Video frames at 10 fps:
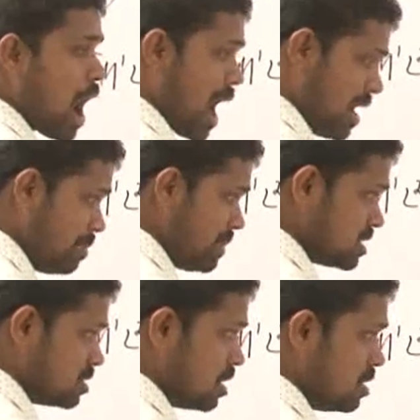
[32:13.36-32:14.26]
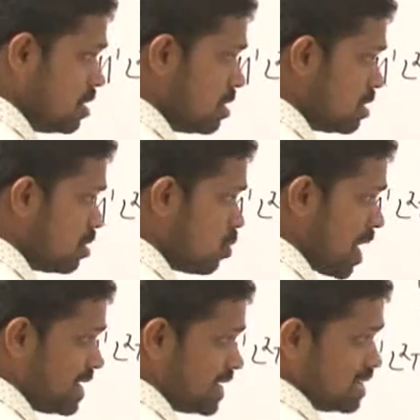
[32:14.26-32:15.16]
I have mentioned
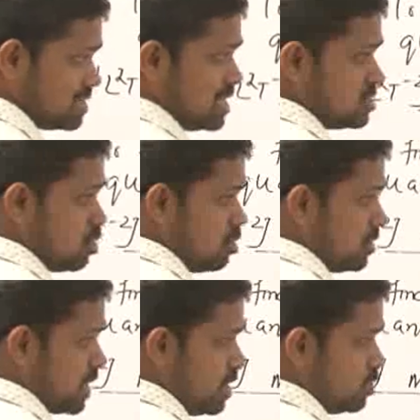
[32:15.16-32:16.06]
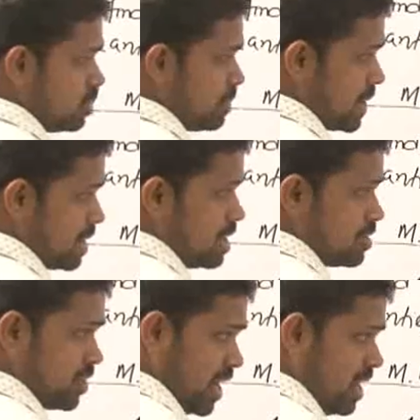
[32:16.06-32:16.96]
1 kg is equal to 10 to the
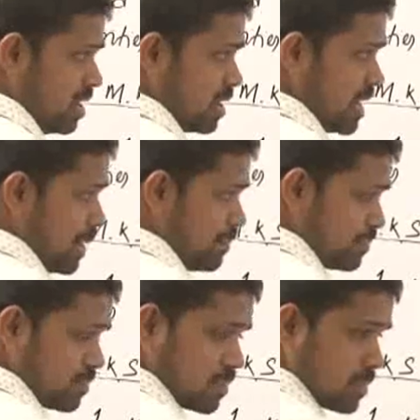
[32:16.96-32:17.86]
power 3 gram.